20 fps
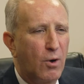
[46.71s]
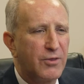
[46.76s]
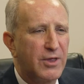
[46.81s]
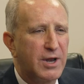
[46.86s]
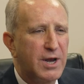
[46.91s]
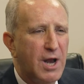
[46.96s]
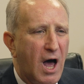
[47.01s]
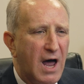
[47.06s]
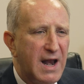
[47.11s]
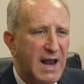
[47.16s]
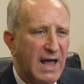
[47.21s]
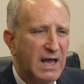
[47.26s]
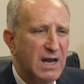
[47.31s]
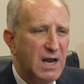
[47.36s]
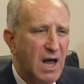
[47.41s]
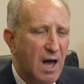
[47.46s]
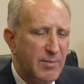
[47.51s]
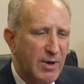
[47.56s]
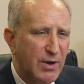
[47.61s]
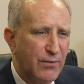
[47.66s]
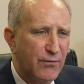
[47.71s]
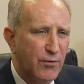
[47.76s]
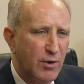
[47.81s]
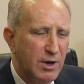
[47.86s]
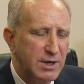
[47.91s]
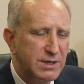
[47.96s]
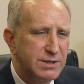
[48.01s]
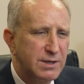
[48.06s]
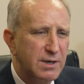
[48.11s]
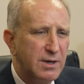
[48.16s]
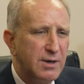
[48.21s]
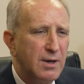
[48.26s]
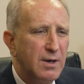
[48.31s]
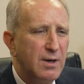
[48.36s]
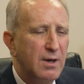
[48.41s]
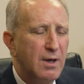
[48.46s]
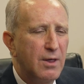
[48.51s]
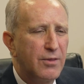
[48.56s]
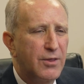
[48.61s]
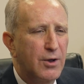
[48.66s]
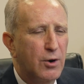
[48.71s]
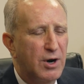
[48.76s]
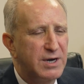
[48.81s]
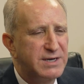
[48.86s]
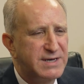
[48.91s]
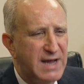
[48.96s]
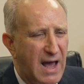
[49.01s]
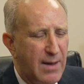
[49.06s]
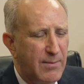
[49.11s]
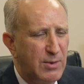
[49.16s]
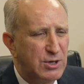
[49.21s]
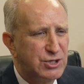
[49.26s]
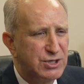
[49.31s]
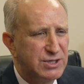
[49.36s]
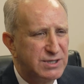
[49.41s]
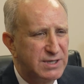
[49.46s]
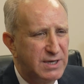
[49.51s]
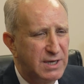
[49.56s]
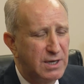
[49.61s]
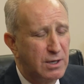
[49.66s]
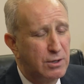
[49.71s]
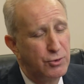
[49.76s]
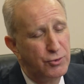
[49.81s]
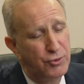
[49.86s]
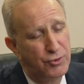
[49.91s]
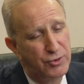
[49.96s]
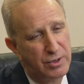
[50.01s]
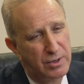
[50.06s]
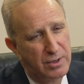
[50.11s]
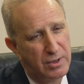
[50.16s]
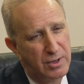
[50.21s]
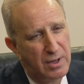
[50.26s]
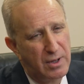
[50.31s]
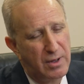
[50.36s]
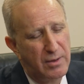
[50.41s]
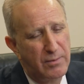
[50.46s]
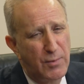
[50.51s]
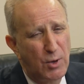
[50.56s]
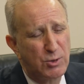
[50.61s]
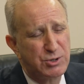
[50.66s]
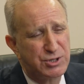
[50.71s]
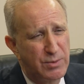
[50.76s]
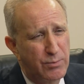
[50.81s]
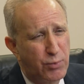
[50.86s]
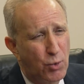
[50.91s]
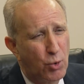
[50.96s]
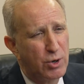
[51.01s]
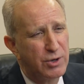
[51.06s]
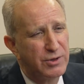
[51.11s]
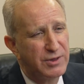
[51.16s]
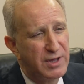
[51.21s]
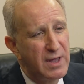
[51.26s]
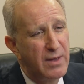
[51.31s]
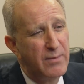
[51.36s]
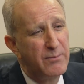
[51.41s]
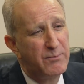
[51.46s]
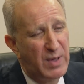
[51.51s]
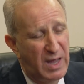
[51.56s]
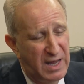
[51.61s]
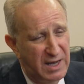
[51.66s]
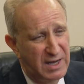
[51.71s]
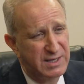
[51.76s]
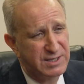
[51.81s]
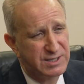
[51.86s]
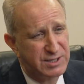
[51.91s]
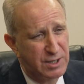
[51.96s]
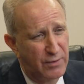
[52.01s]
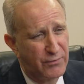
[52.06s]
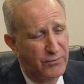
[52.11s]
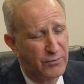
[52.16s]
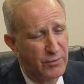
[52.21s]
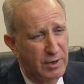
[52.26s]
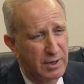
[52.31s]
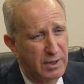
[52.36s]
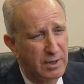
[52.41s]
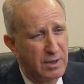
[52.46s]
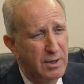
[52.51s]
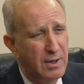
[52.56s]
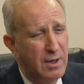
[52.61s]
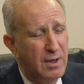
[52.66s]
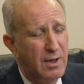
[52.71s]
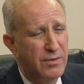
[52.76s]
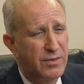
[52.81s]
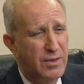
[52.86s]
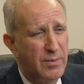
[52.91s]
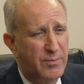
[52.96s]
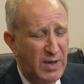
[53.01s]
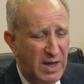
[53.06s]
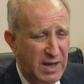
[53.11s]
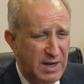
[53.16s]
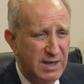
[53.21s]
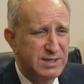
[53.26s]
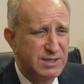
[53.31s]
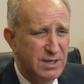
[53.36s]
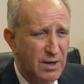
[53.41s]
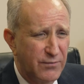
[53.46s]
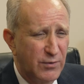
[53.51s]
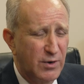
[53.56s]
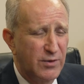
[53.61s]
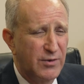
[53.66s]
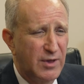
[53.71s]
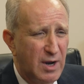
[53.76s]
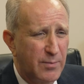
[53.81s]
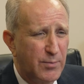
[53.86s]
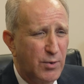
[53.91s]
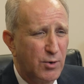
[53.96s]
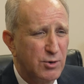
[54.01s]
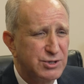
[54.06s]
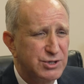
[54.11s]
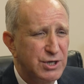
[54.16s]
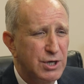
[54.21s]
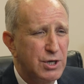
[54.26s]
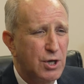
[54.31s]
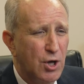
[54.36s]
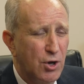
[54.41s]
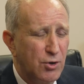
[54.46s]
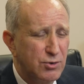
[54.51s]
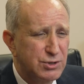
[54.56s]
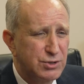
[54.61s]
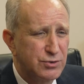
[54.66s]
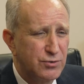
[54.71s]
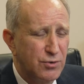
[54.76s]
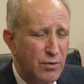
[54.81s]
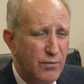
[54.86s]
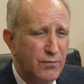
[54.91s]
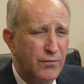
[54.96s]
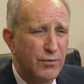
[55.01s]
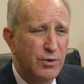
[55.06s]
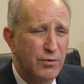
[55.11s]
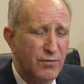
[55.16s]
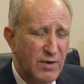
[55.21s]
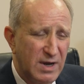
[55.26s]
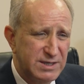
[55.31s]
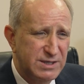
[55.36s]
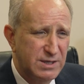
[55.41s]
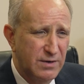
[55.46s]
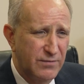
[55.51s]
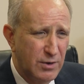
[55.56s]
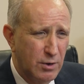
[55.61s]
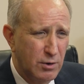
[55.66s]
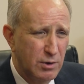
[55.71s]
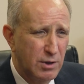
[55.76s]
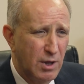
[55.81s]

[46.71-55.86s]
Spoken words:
On the non-economic front, there are damages that include, most importantly, pain and suffering. The pain and suffering that a person goes through for the rest of their